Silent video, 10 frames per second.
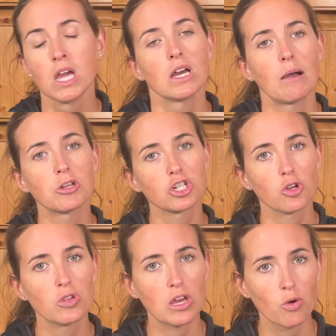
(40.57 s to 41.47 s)
I'm going to show
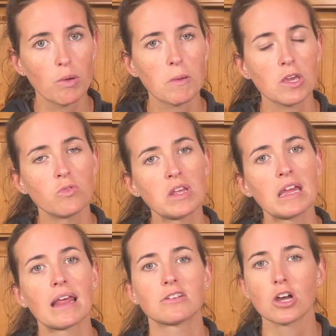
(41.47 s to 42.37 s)
you the equipment you
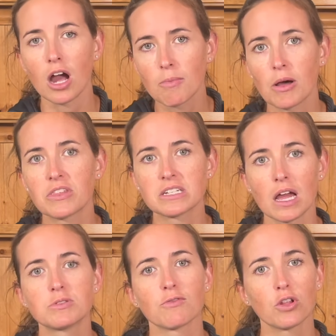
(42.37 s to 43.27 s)
need and talk about the
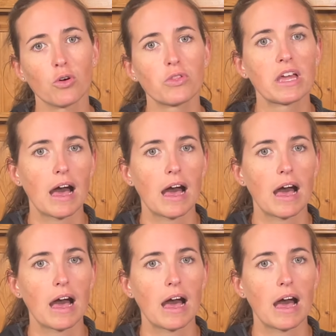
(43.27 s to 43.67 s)
types of clothing